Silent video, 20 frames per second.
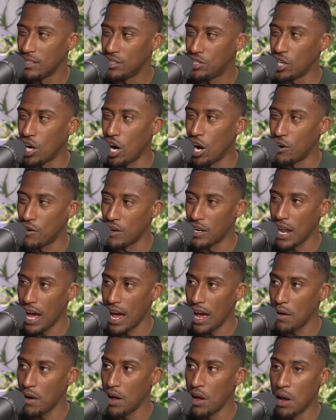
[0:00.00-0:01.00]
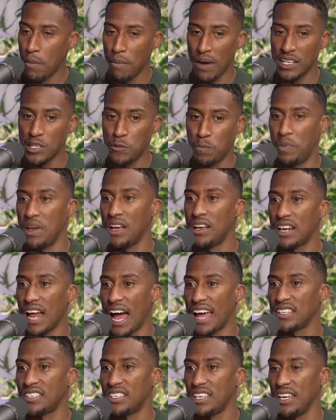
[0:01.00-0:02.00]
Jarring like man's big
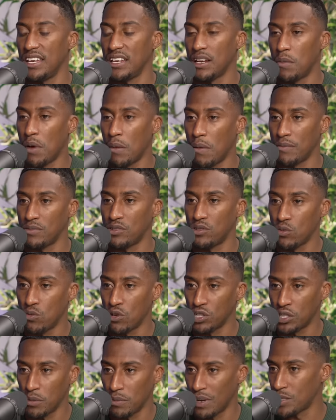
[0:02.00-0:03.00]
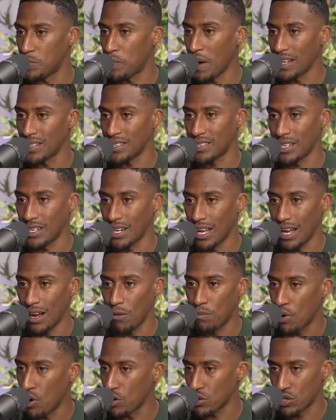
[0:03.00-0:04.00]
nineteen and my mum's still washing man's pants and
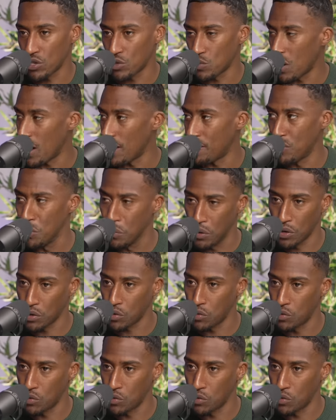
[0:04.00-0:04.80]
that boxers, whatever you want to